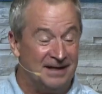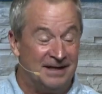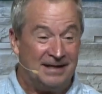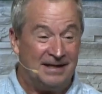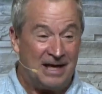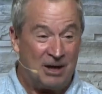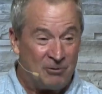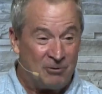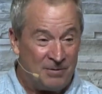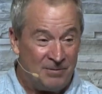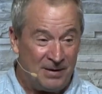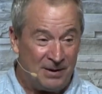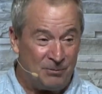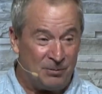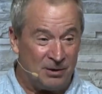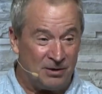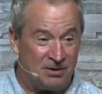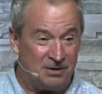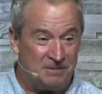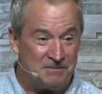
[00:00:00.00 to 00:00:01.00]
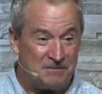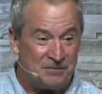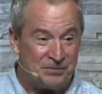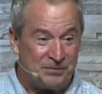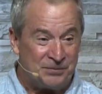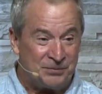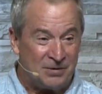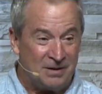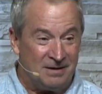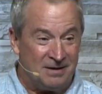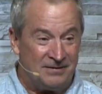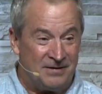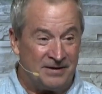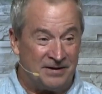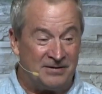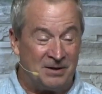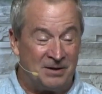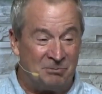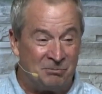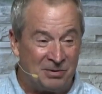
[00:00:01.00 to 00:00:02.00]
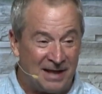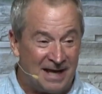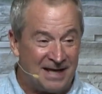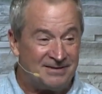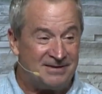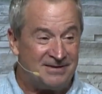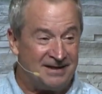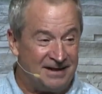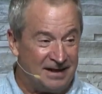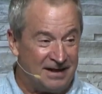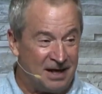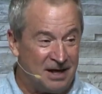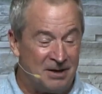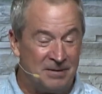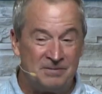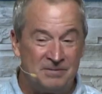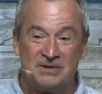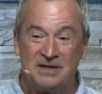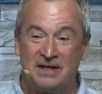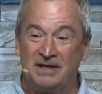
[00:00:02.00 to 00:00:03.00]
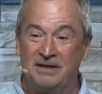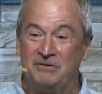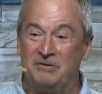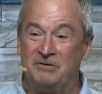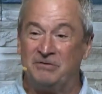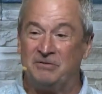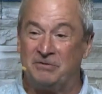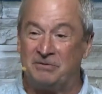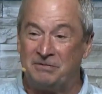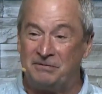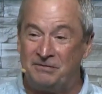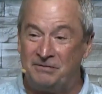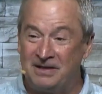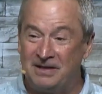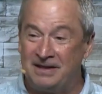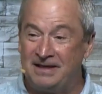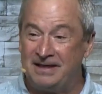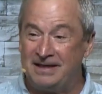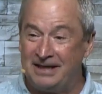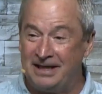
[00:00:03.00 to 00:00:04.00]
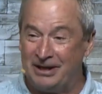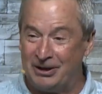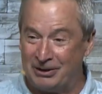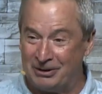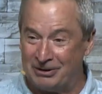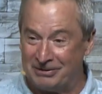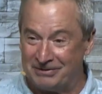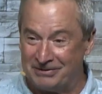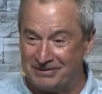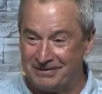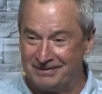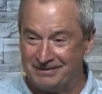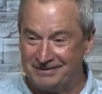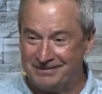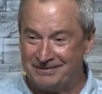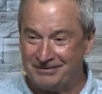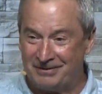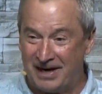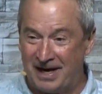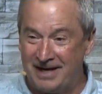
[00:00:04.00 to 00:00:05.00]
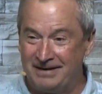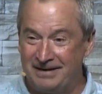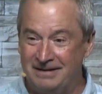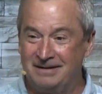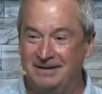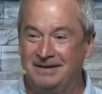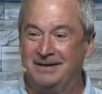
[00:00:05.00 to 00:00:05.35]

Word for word: Now, remember that the blessing comes in fulfilling the earth, right?